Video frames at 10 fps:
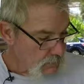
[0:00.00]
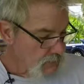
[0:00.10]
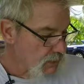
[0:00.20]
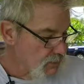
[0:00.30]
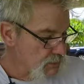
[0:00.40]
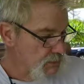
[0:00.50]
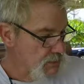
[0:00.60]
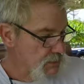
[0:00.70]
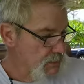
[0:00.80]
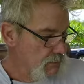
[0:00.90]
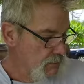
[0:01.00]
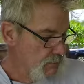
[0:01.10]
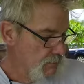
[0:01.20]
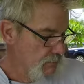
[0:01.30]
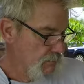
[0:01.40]
So as you can see,
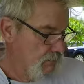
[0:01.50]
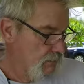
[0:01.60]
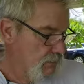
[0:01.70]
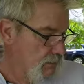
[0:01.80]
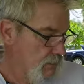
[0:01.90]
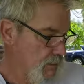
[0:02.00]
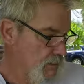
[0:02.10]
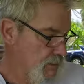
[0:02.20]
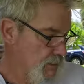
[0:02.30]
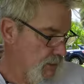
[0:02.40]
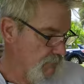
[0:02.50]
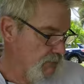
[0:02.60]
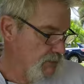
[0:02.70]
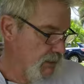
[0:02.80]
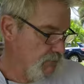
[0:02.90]
it just
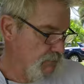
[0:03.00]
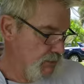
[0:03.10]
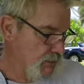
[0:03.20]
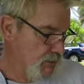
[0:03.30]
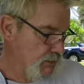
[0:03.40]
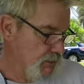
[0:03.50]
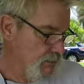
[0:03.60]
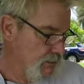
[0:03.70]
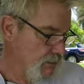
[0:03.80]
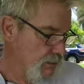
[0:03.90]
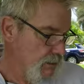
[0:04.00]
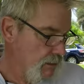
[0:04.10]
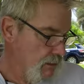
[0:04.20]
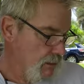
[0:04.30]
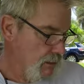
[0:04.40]
covers that pretty good.
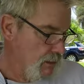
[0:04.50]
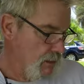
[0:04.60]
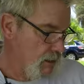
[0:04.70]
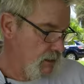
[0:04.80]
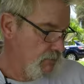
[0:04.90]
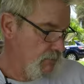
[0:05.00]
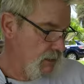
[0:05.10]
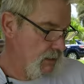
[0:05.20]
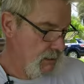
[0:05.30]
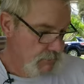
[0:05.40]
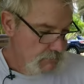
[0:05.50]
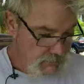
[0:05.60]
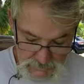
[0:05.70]
And oh, I